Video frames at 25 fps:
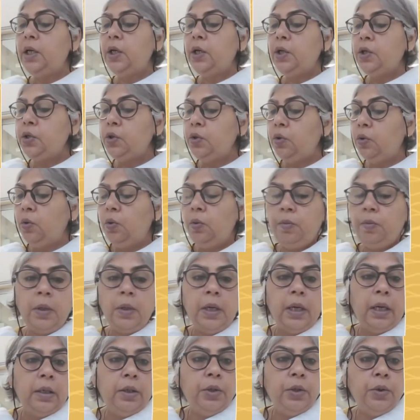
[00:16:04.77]
So
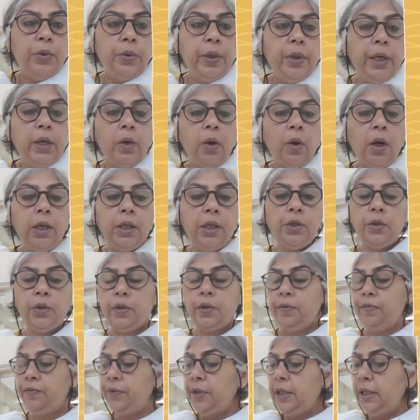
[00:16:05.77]
doing knowledge
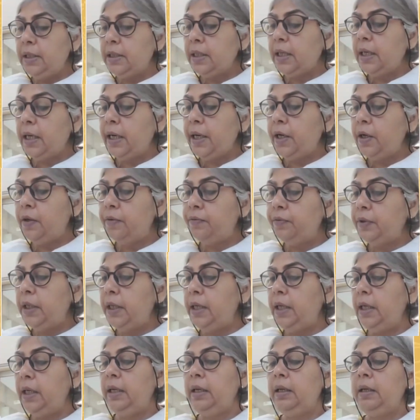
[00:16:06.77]
on wheels kind of
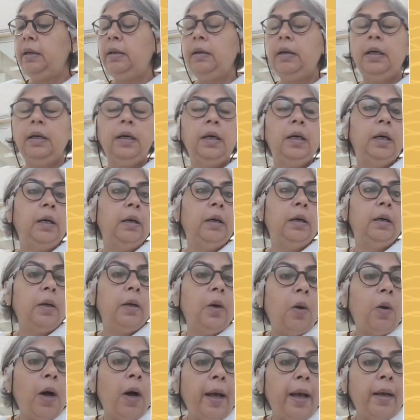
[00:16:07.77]
thing,
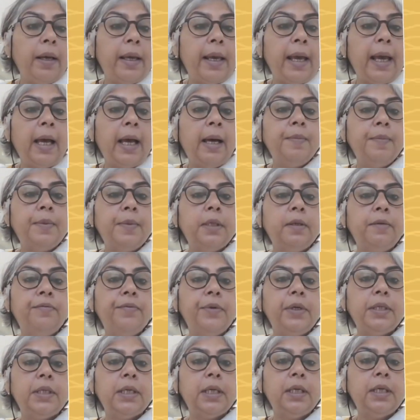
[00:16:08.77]
camps in
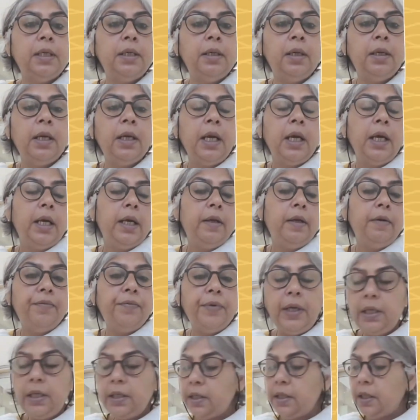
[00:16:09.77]

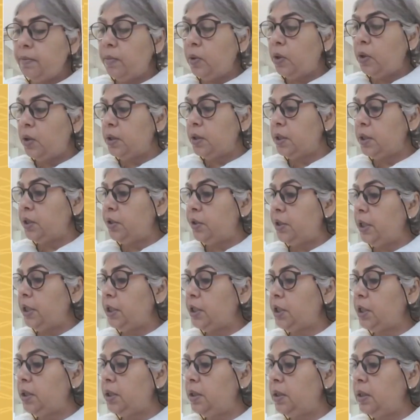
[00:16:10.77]
field
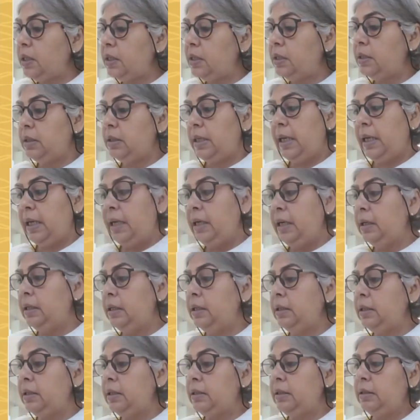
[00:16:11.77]
demonstrations,
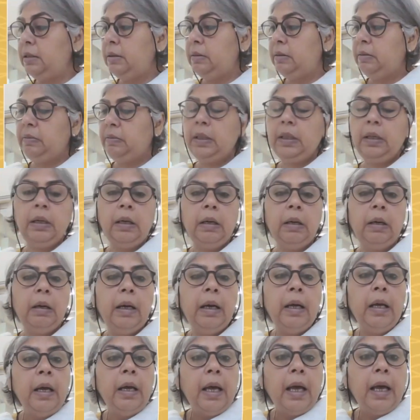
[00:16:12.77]
alerts.
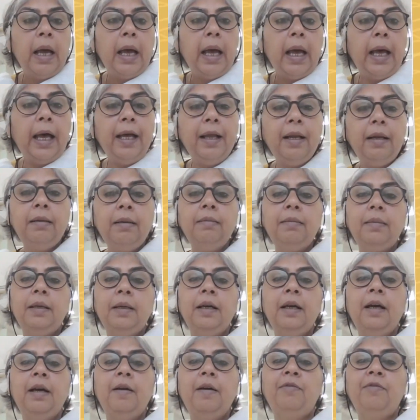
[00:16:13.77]
And
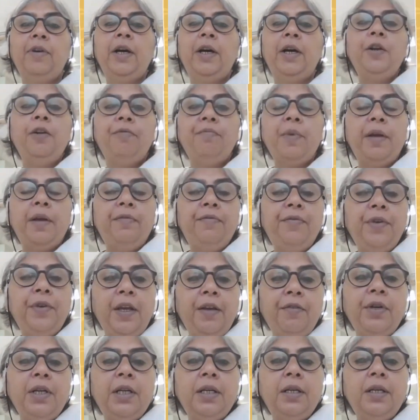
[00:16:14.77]
one of my
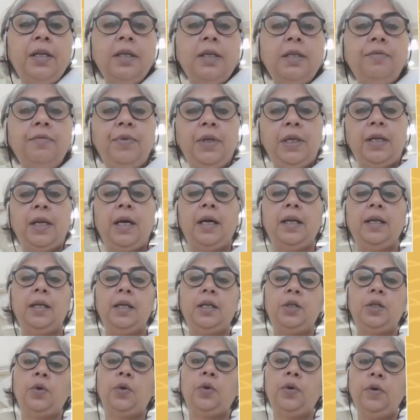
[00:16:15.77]
favorite is we run a
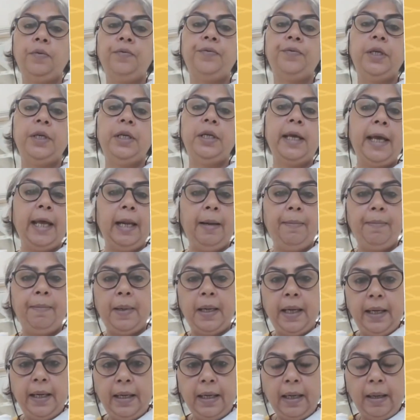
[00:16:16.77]
toll-free
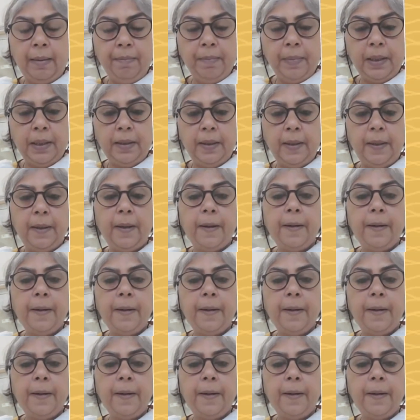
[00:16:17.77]
helpline number.